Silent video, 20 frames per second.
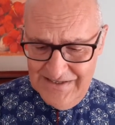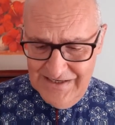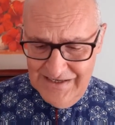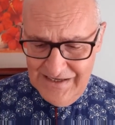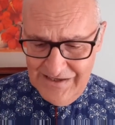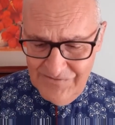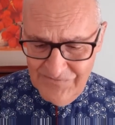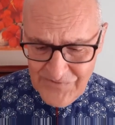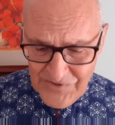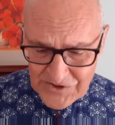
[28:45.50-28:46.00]

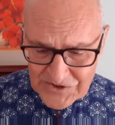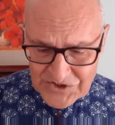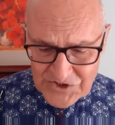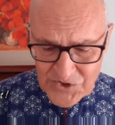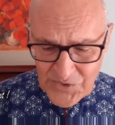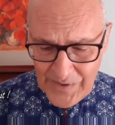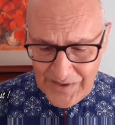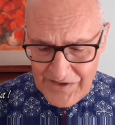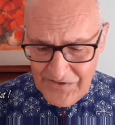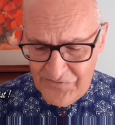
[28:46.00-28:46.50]
In verse
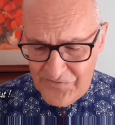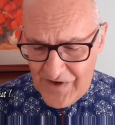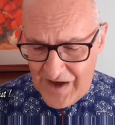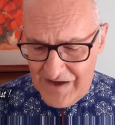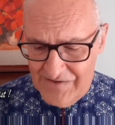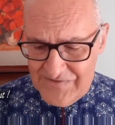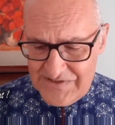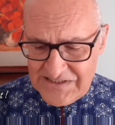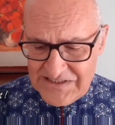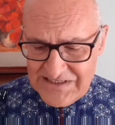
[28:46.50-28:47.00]

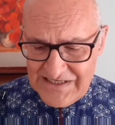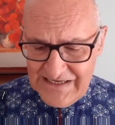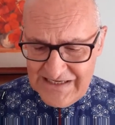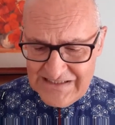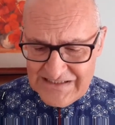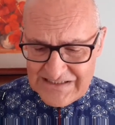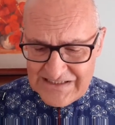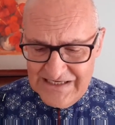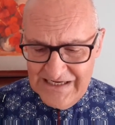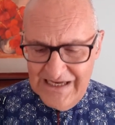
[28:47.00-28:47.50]
25, it
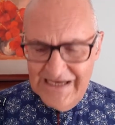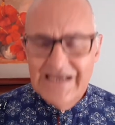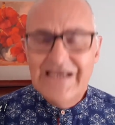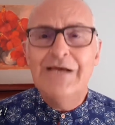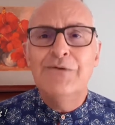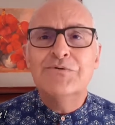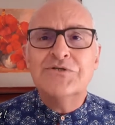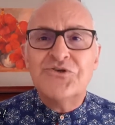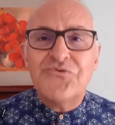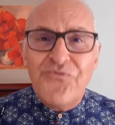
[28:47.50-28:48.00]
says he
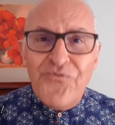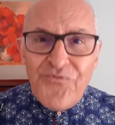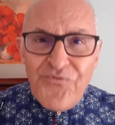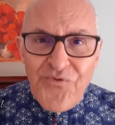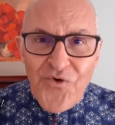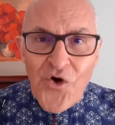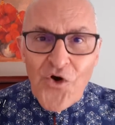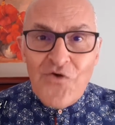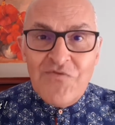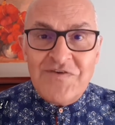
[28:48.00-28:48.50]
was
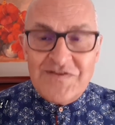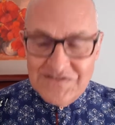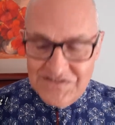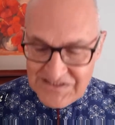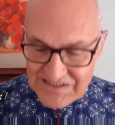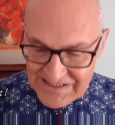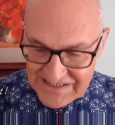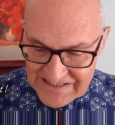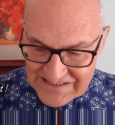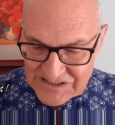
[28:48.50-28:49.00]

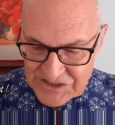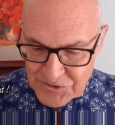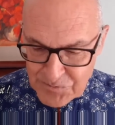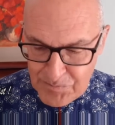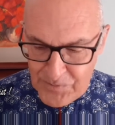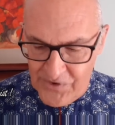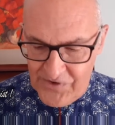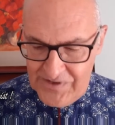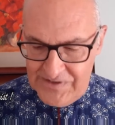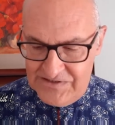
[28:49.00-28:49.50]
fervent in
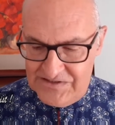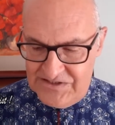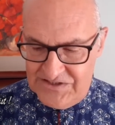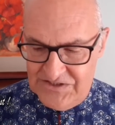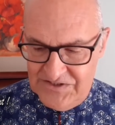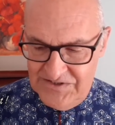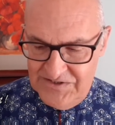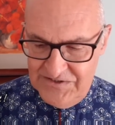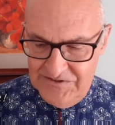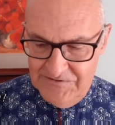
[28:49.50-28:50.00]

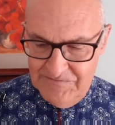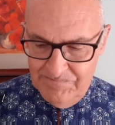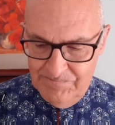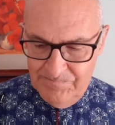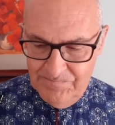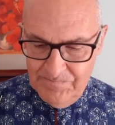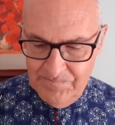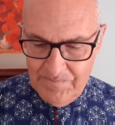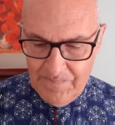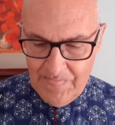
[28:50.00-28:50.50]
spirit.
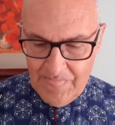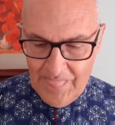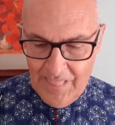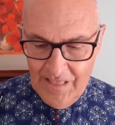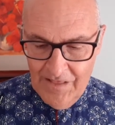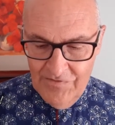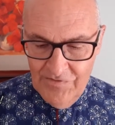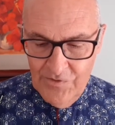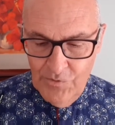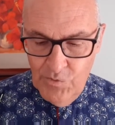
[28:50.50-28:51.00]

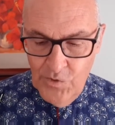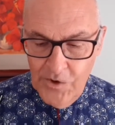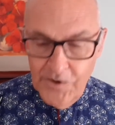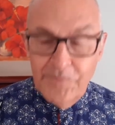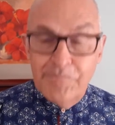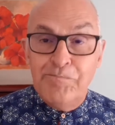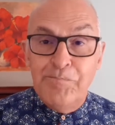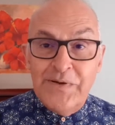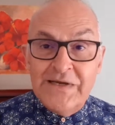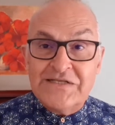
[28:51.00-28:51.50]
The
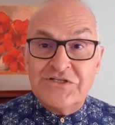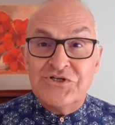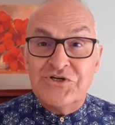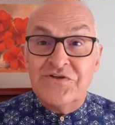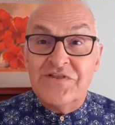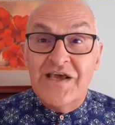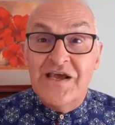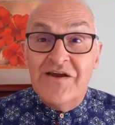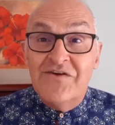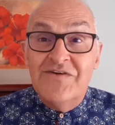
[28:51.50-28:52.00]
word picture
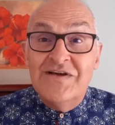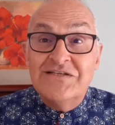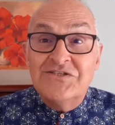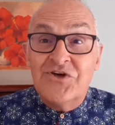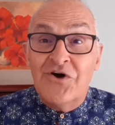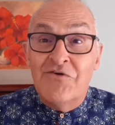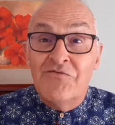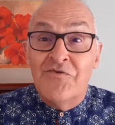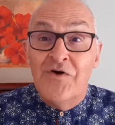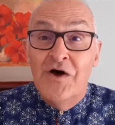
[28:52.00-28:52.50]
there is
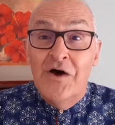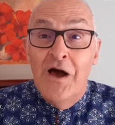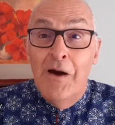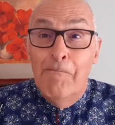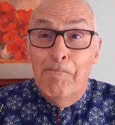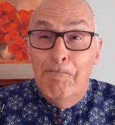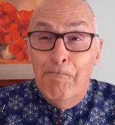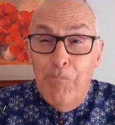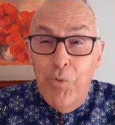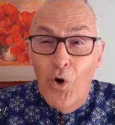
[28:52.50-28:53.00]
of
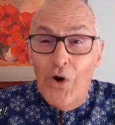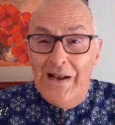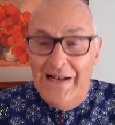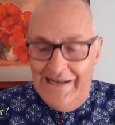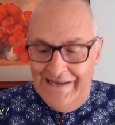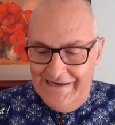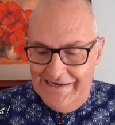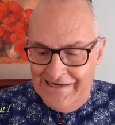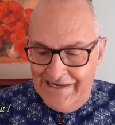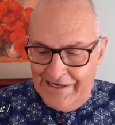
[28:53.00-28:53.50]

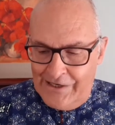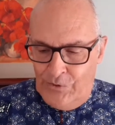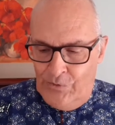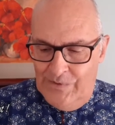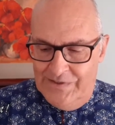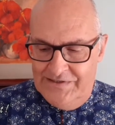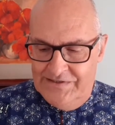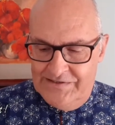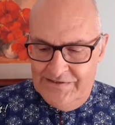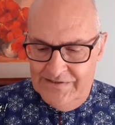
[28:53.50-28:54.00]
boiling
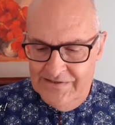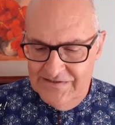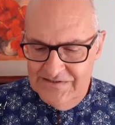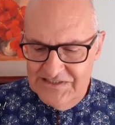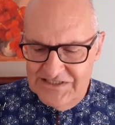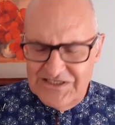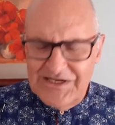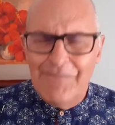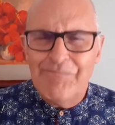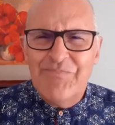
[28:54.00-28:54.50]
liquid,
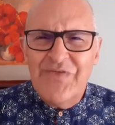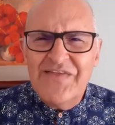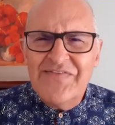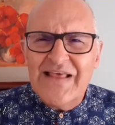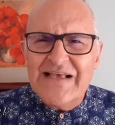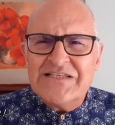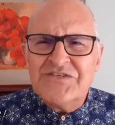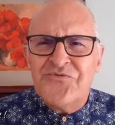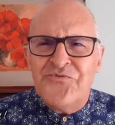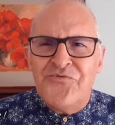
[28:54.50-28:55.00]
something
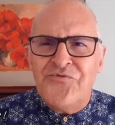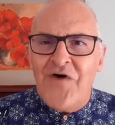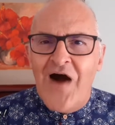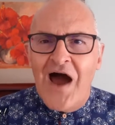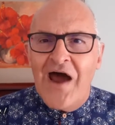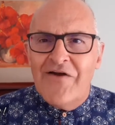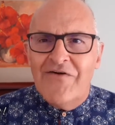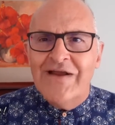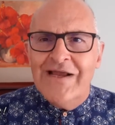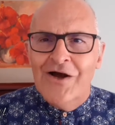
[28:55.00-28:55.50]
that's
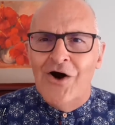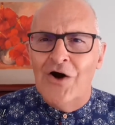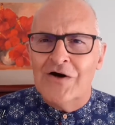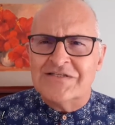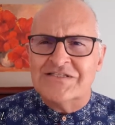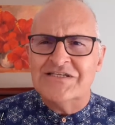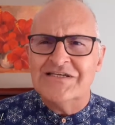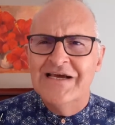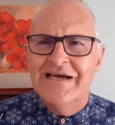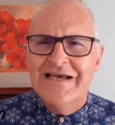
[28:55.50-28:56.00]
fiery
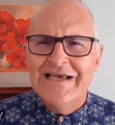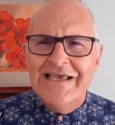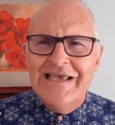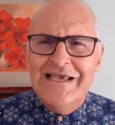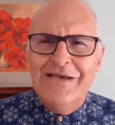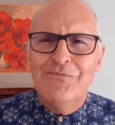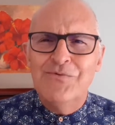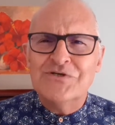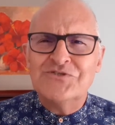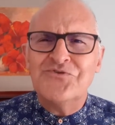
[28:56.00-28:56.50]
hot.
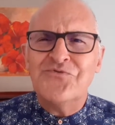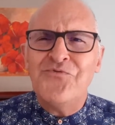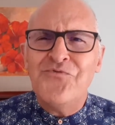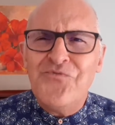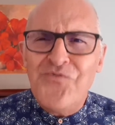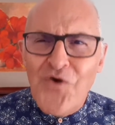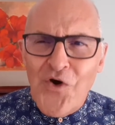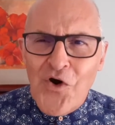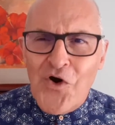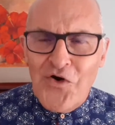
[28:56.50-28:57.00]
He was
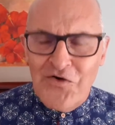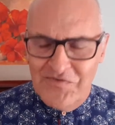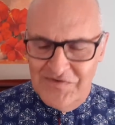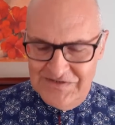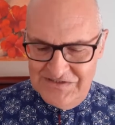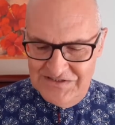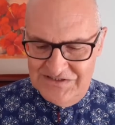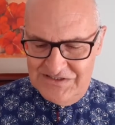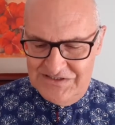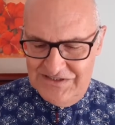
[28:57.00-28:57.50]

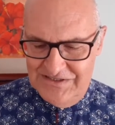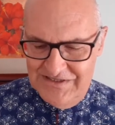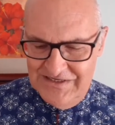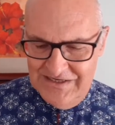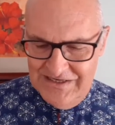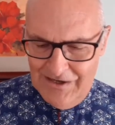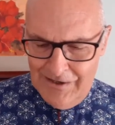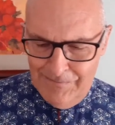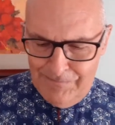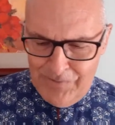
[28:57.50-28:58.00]
fervent,
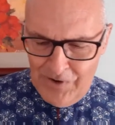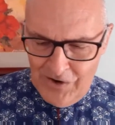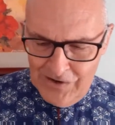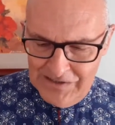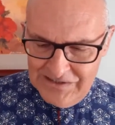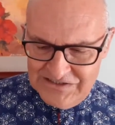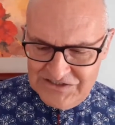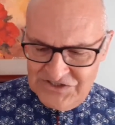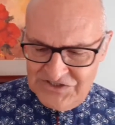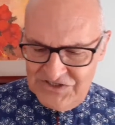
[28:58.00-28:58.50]

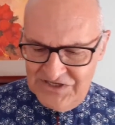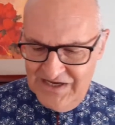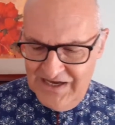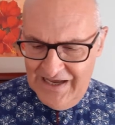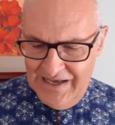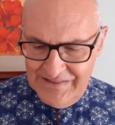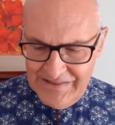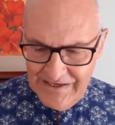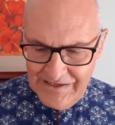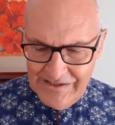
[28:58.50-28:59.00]
Apollos.
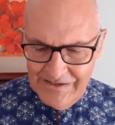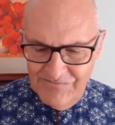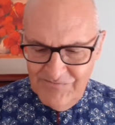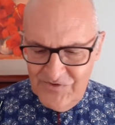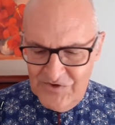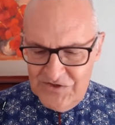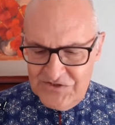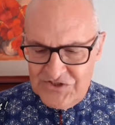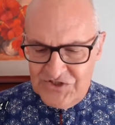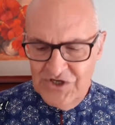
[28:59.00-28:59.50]
And then in
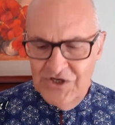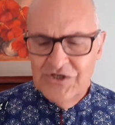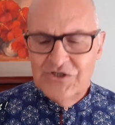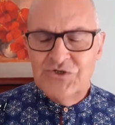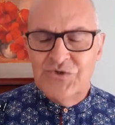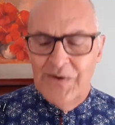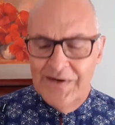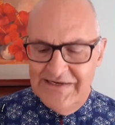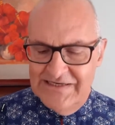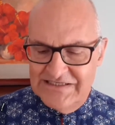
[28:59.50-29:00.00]
verse
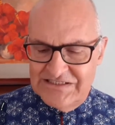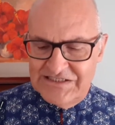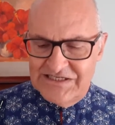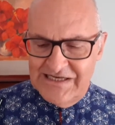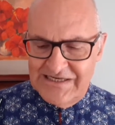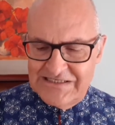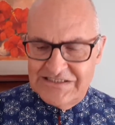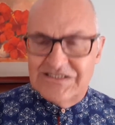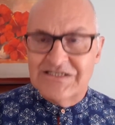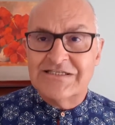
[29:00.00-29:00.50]

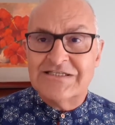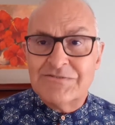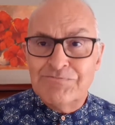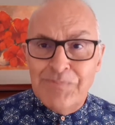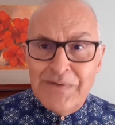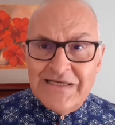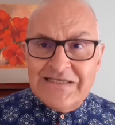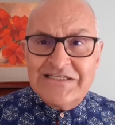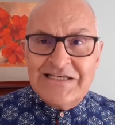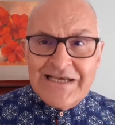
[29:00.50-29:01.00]
26, it
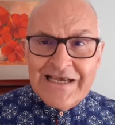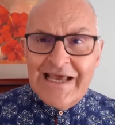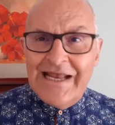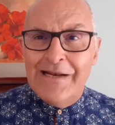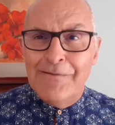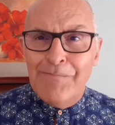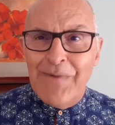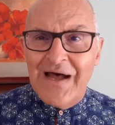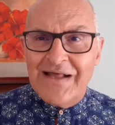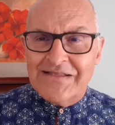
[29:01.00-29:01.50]
speaks again
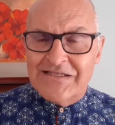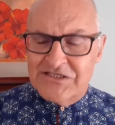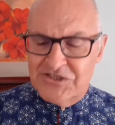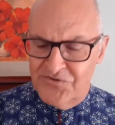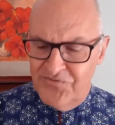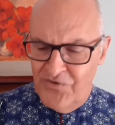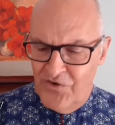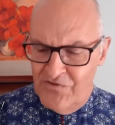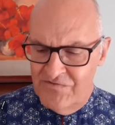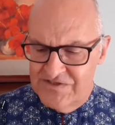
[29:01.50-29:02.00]
about this
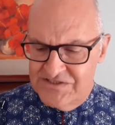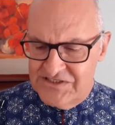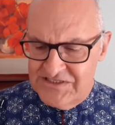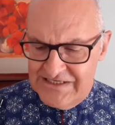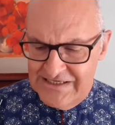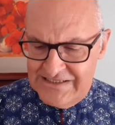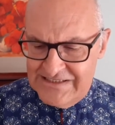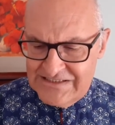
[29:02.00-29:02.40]
fervency.